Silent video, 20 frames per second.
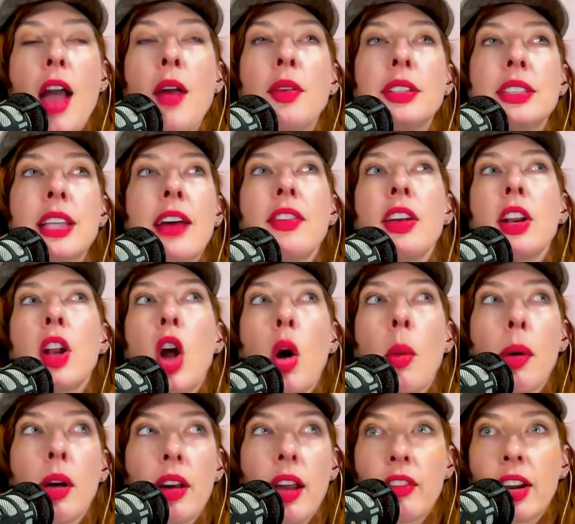I was having
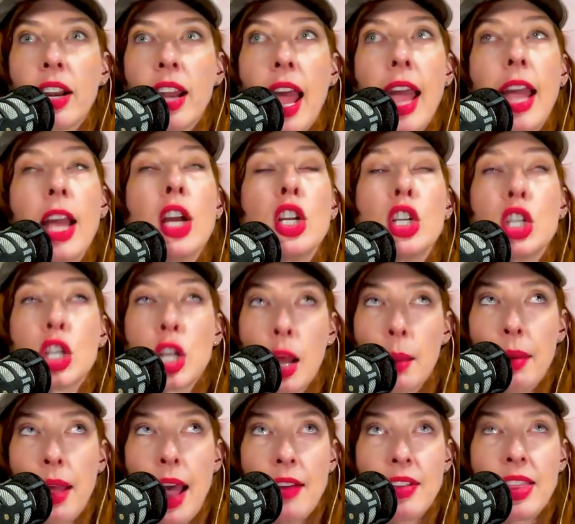oat milk every day, should
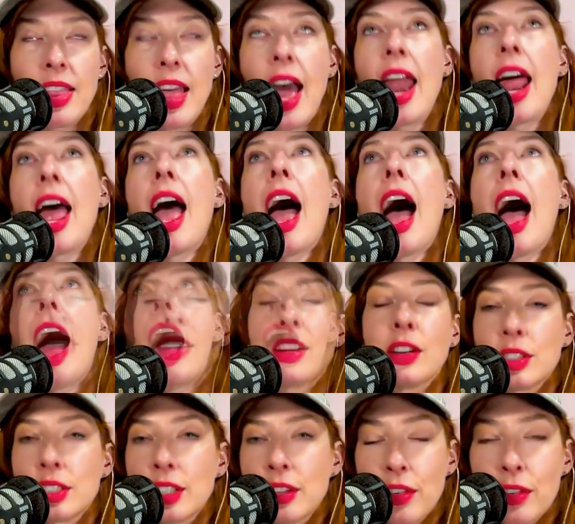not be having that.
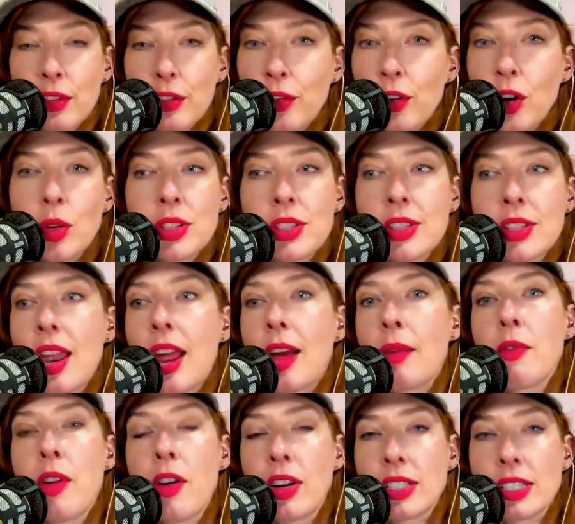There was different fruits that
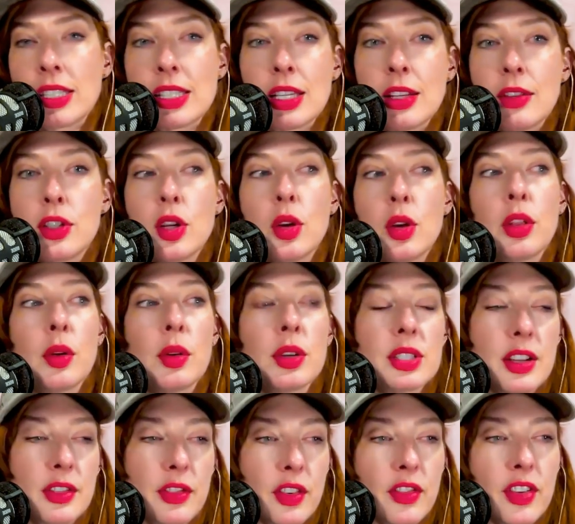I'm very sensitive to. There
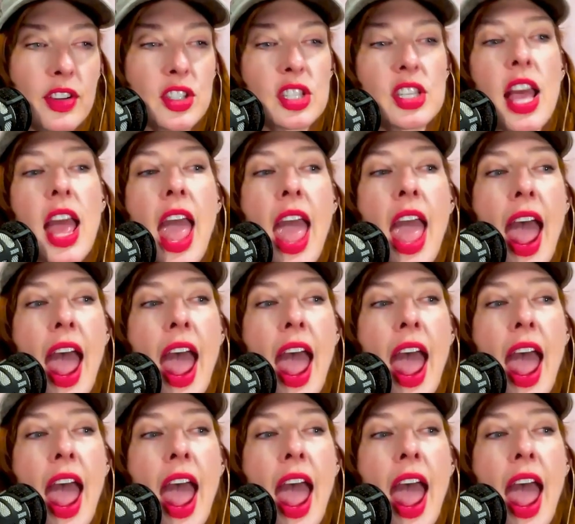was different fishes.